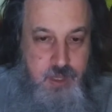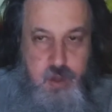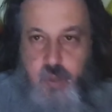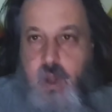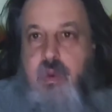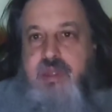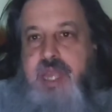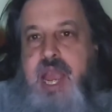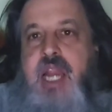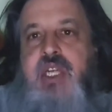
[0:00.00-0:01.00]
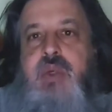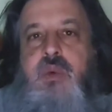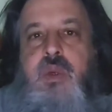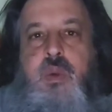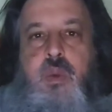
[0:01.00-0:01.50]
You know, what was the
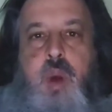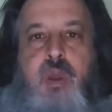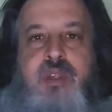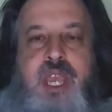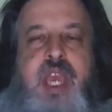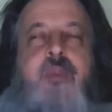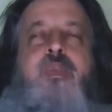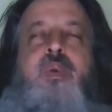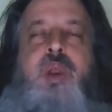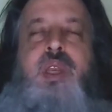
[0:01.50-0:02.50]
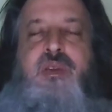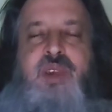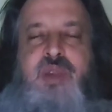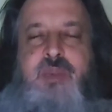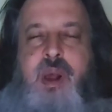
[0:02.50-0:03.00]
actual, what was the end point
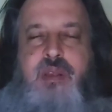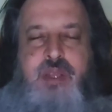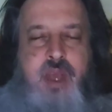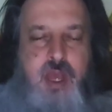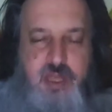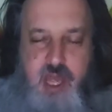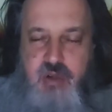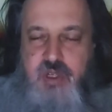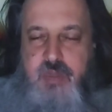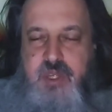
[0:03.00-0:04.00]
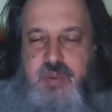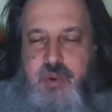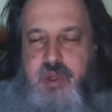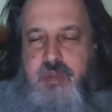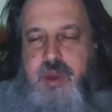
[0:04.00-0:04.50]
of his policy? Donald Trump has
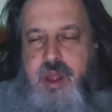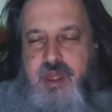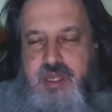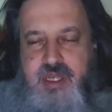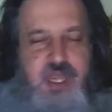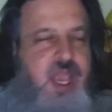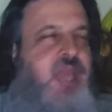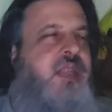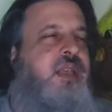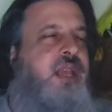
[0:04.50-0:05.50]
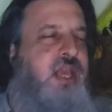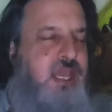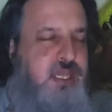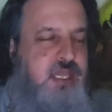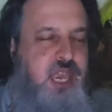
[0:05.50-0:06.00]
policies. He had
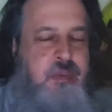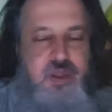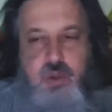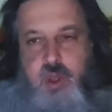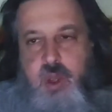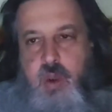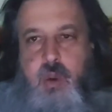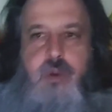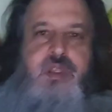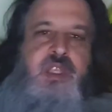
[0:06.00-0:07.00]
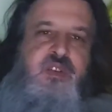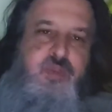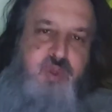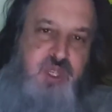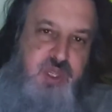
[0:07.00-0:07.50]
his statements. What was the
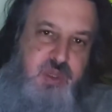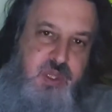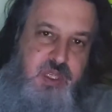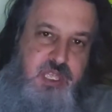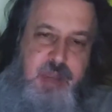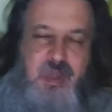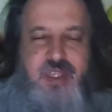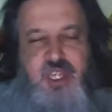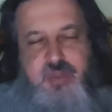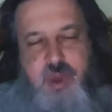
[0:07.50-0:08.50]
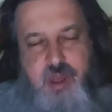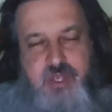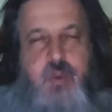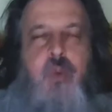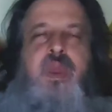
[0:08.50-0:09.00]
difference between his statements and his
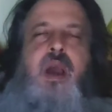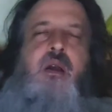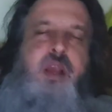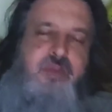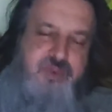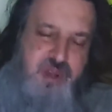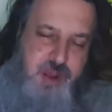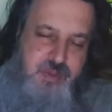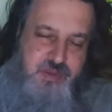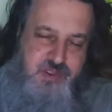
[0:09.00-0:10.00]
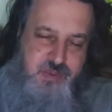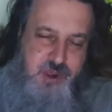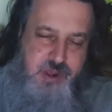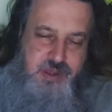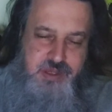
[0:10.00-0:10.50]
policy? What were the outcomes of his
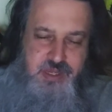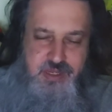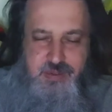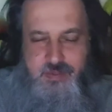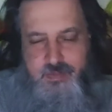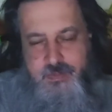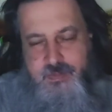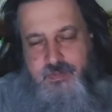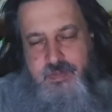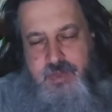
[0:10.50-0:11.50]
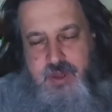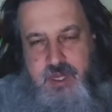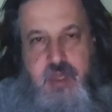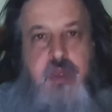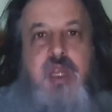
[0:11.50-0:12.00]
policies?
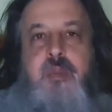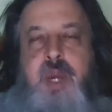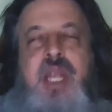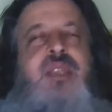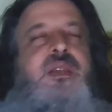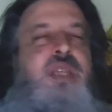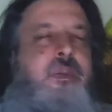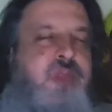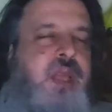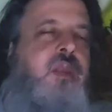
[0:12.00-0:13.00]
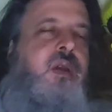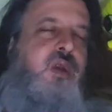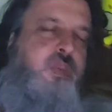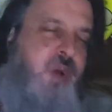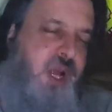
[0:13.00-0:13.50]
Right? Look at Biden, same thing. Look
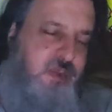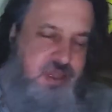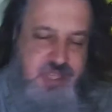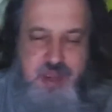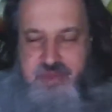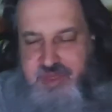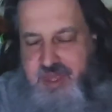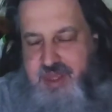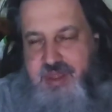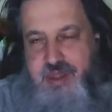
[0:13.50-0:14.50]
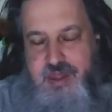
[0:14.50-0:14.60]
at Obama, same thing.